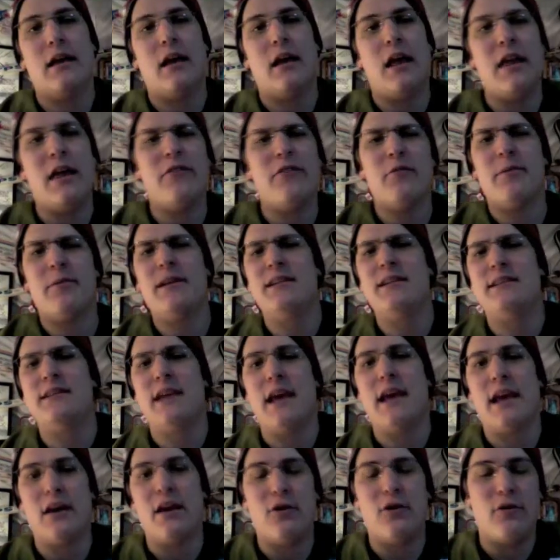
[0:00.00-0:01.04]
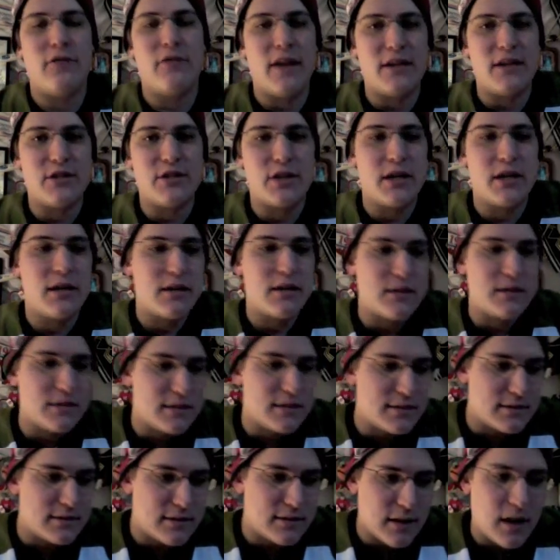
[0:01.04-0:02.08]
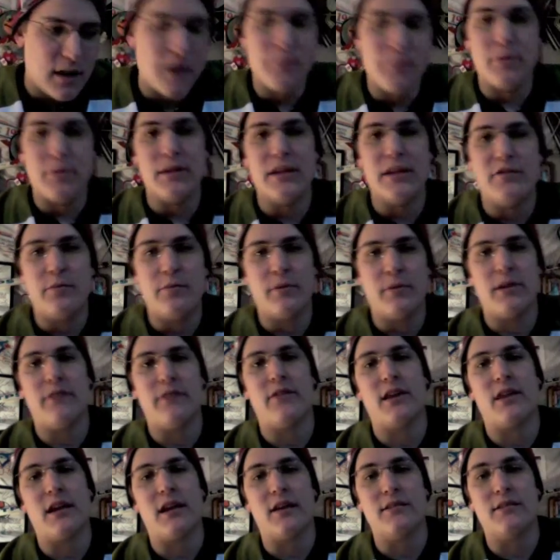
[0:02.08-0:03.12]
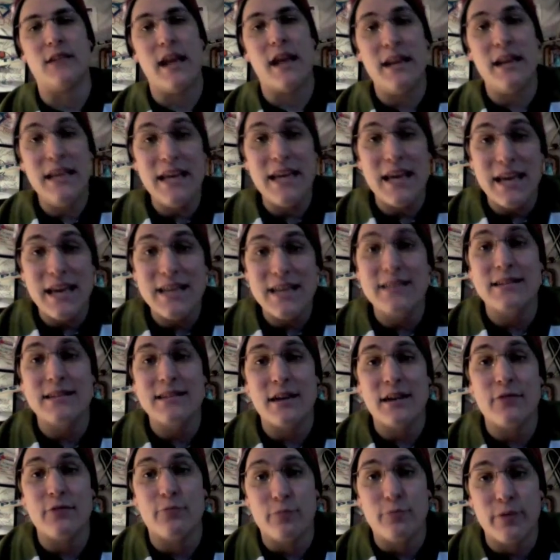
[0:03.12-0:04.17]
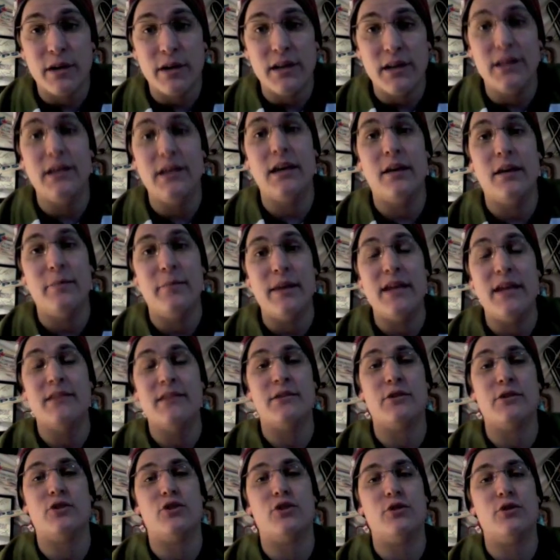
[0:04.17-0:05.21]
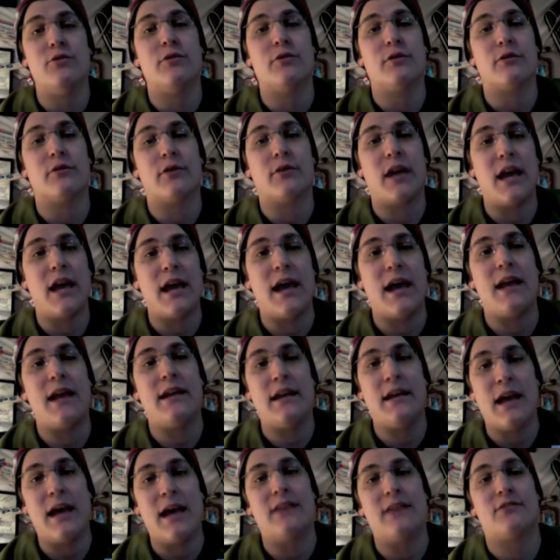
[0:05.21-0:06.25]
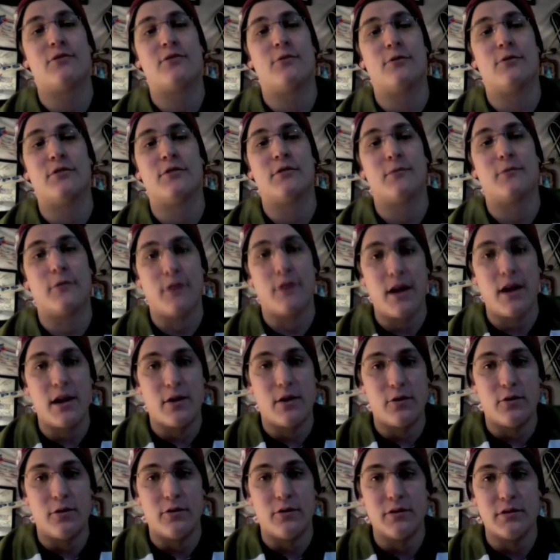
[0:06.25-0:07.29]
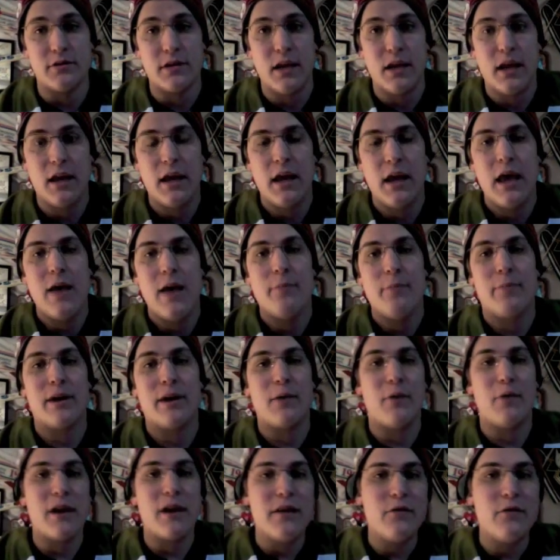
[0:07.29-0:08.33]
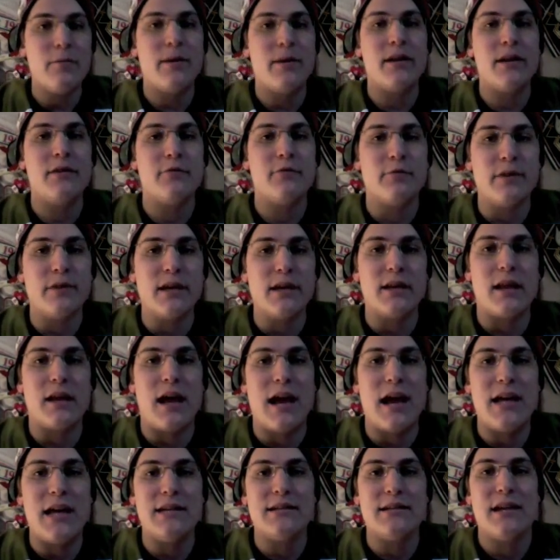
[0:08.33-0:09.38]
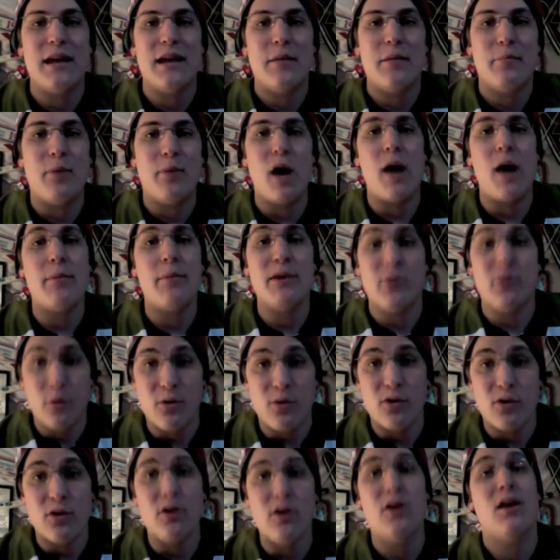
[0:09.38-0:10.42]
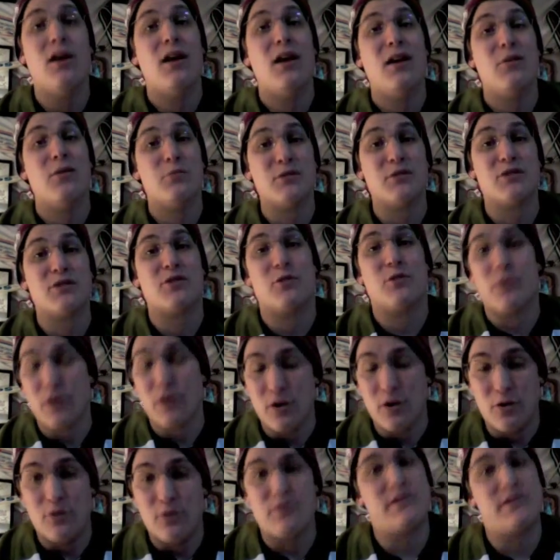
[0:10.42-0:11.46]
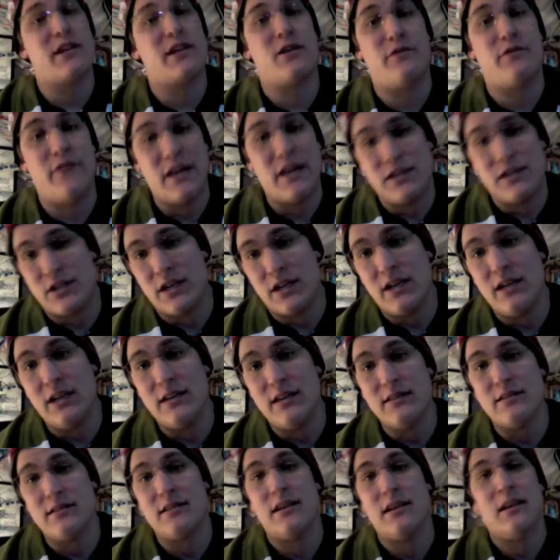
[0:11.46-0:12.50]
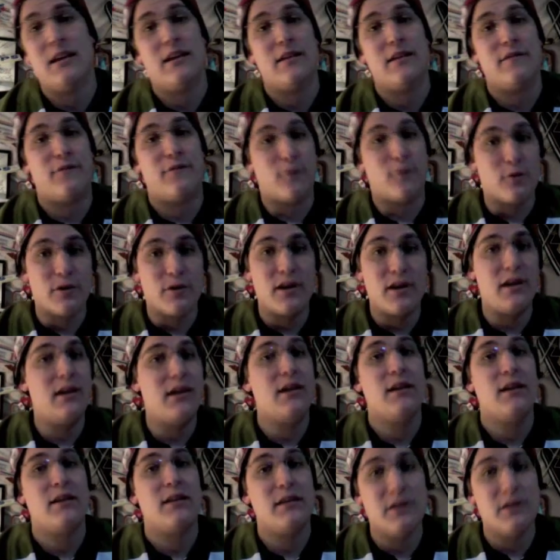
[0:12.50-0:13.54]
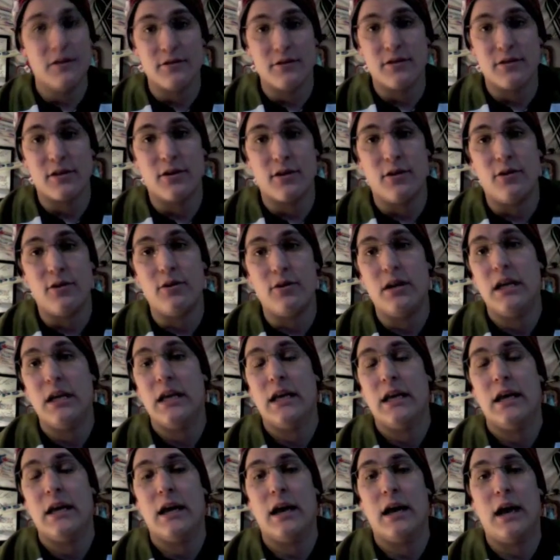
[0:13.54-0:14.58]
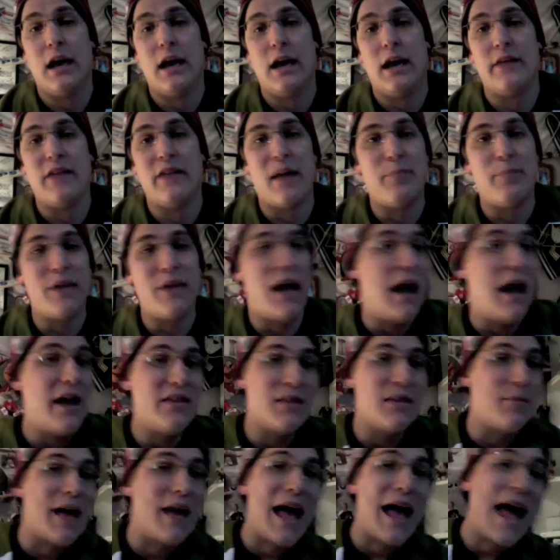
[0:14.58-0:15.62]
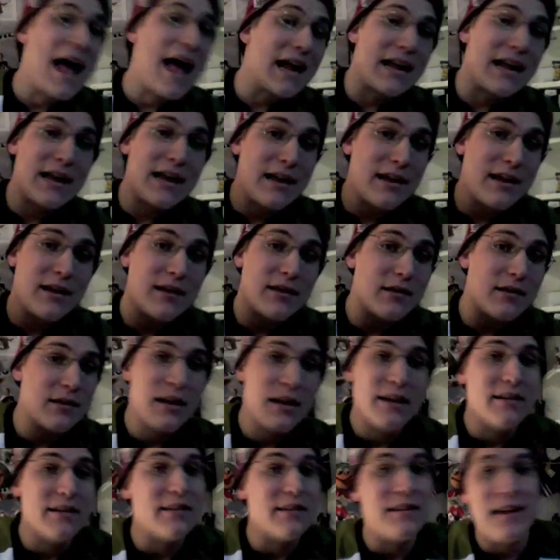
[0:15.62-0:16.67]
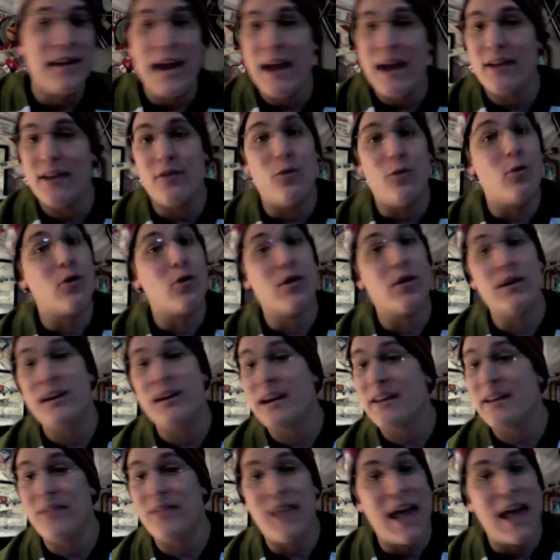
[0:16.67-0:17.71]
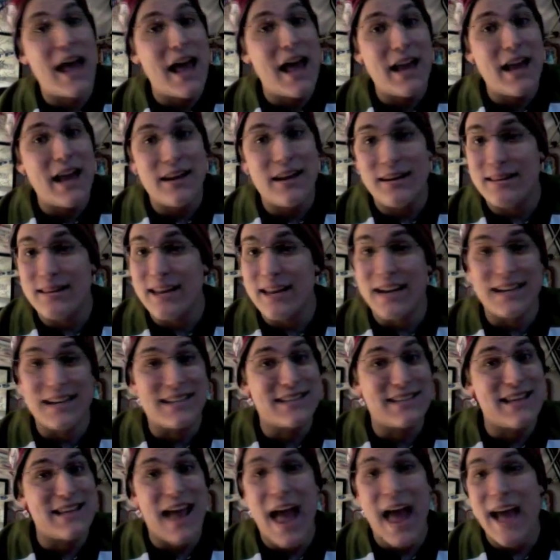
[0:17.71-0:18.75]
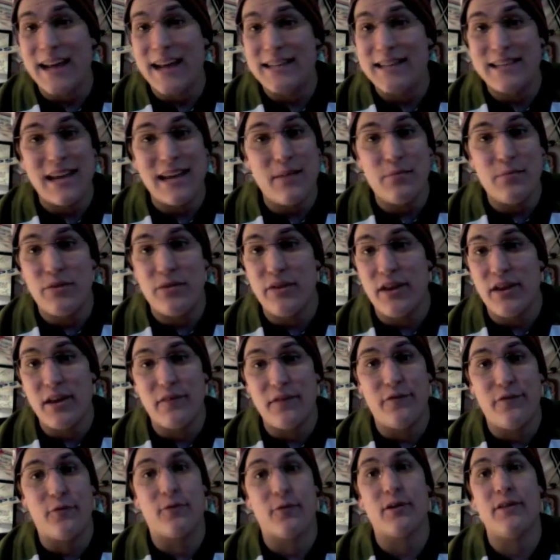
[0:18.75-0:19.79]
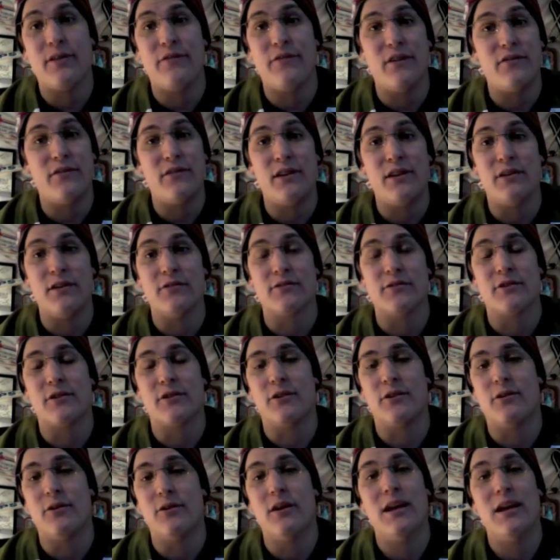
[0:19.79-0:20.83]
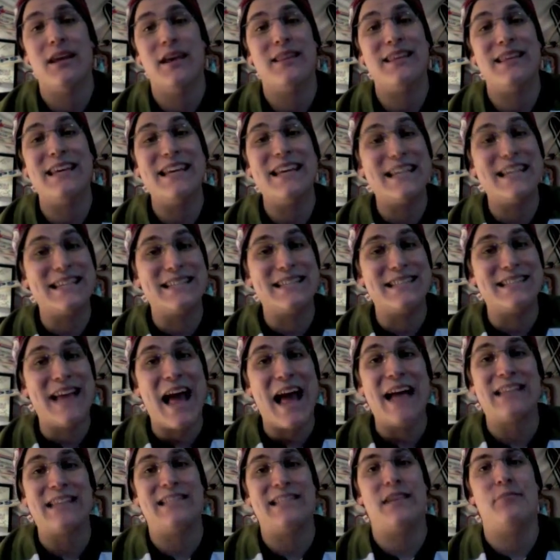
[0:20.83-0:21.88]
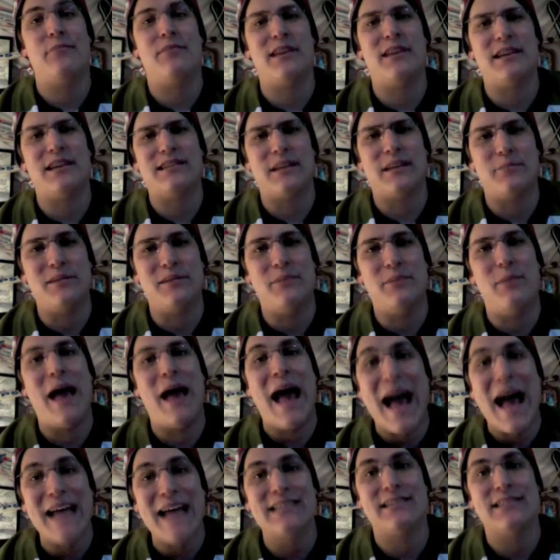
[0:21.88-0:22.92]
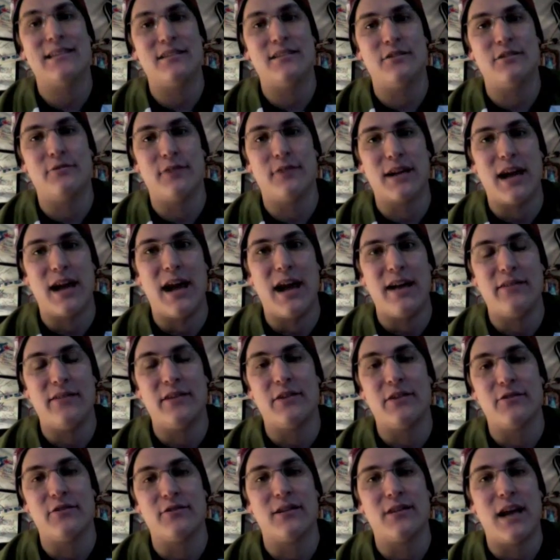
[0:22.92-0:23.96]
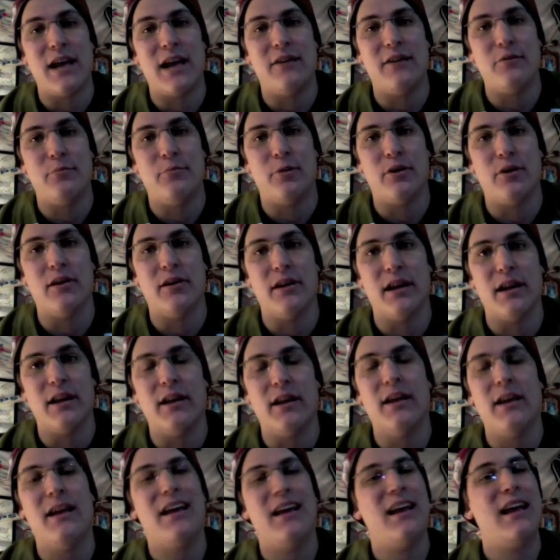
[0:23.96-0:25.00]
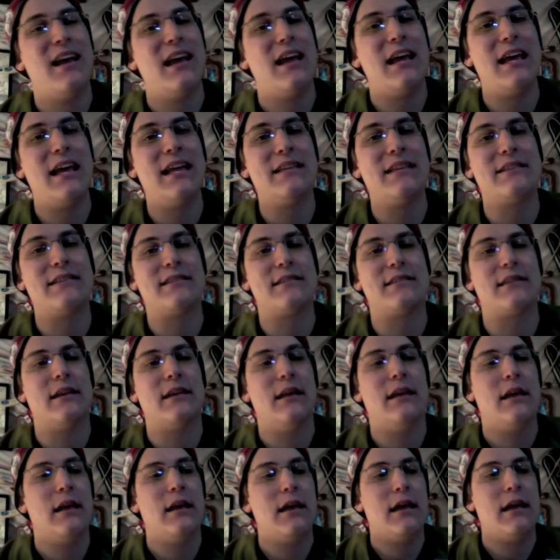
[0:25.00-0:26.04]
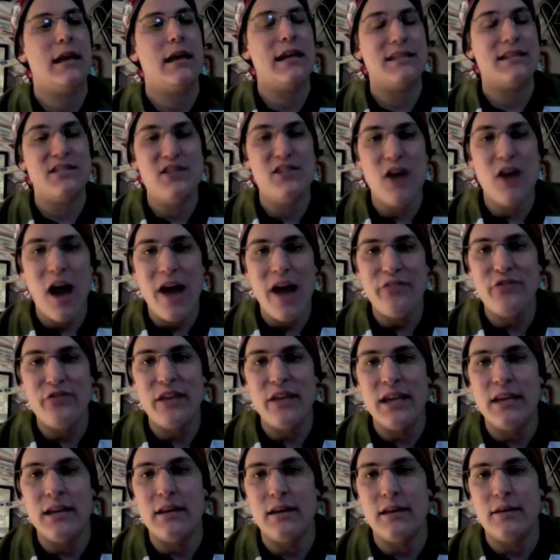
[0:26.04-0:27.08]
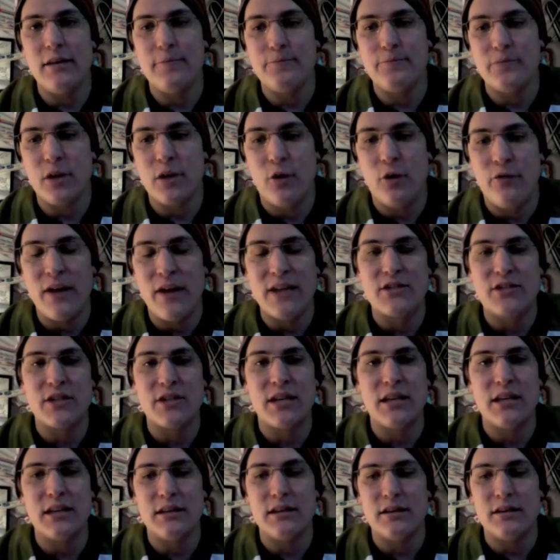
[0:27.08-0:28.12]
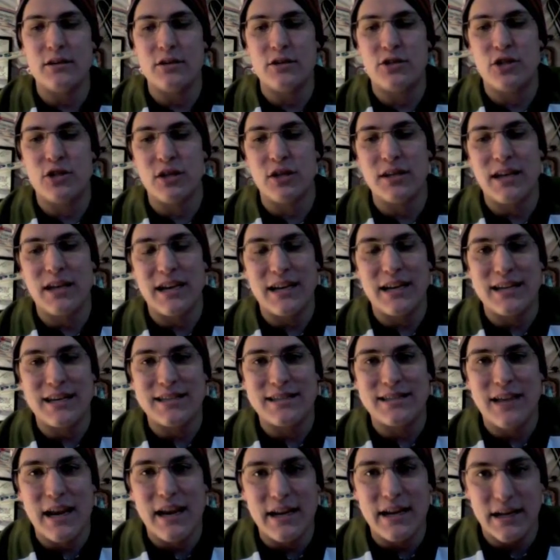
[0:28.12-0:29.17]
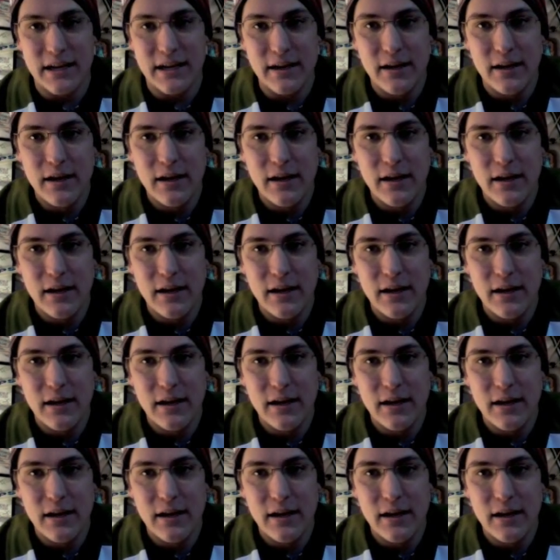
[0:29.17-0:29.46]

Everybody's saying how Ovechkin's unbelievable and everything else, and he is a really amazing shooter, okay, and he has scored some great goals. But I want everybody to realize Bobby Orr was scoring goals like Ovechkin is 40 years ago. Uh, that behind the back into the net or did that that exact same thing 40 50 years ago the exact same thing except he passed it to a guy on the other side who put it in it's it's not that Ovechkin shouldn't get excited